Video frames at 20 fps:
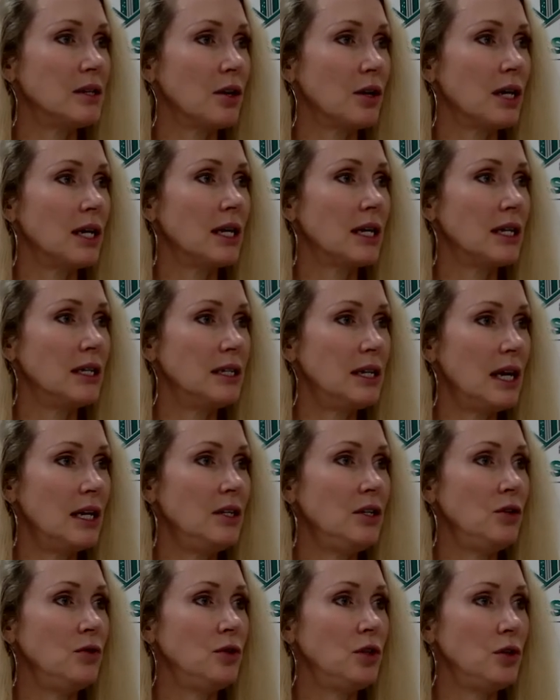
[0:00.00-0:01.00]
They're going to
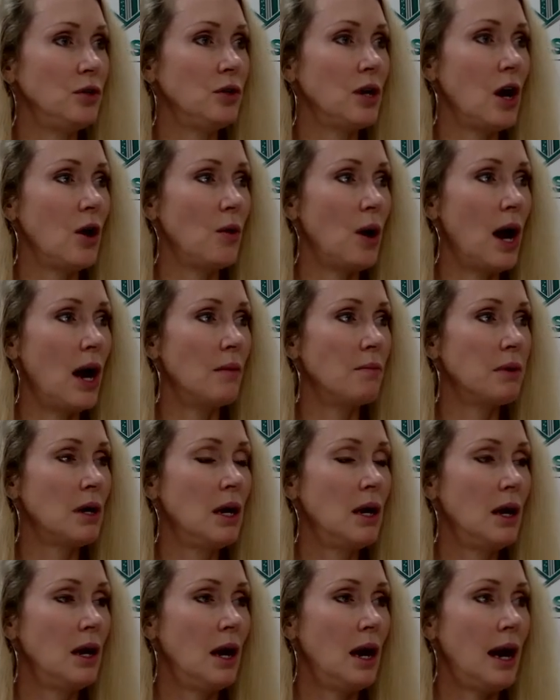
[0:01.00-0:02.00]
continue to go up.
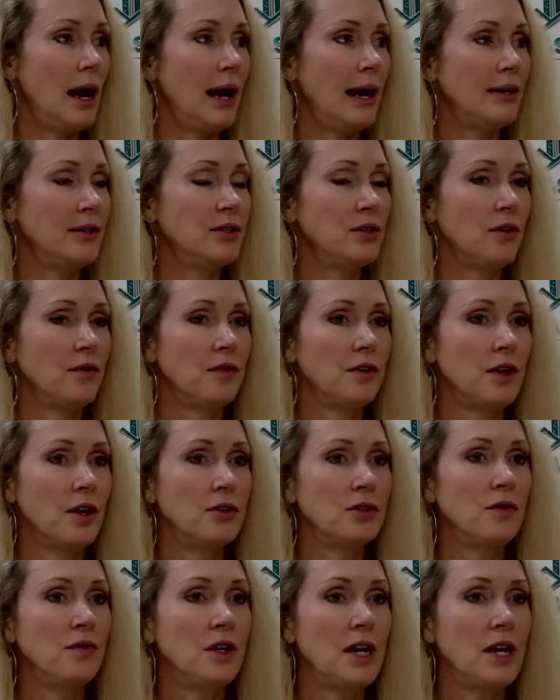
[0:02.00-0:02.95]
So for those of